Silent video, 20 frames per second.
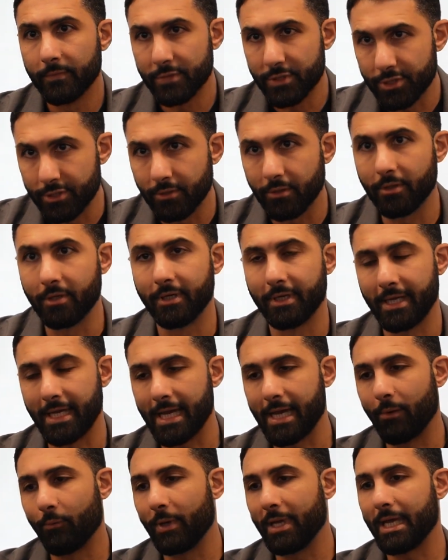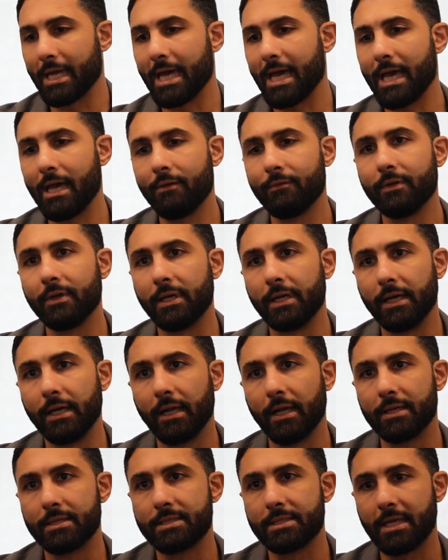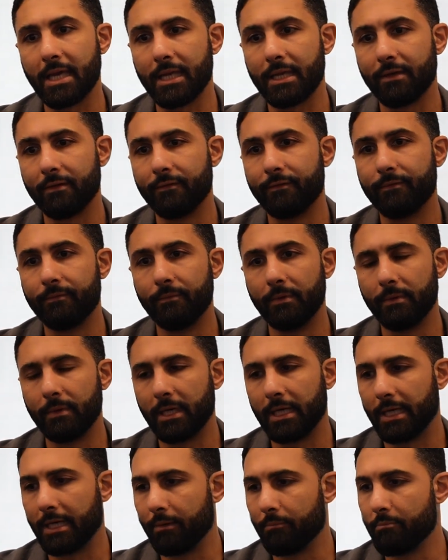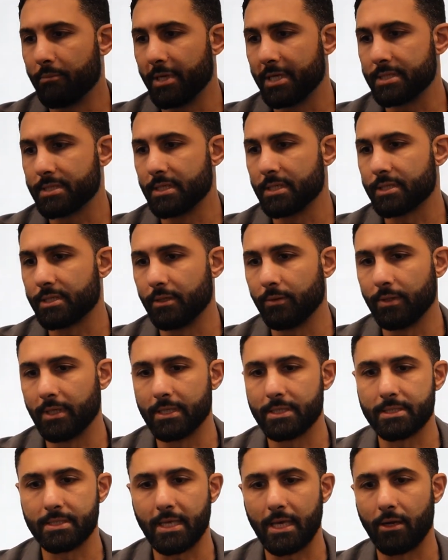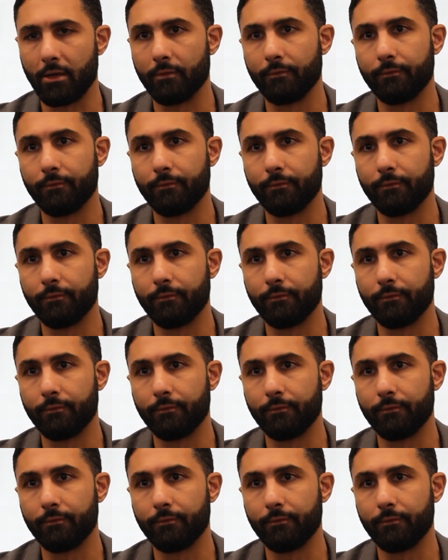Sure. Yeah, we have a set of business units that are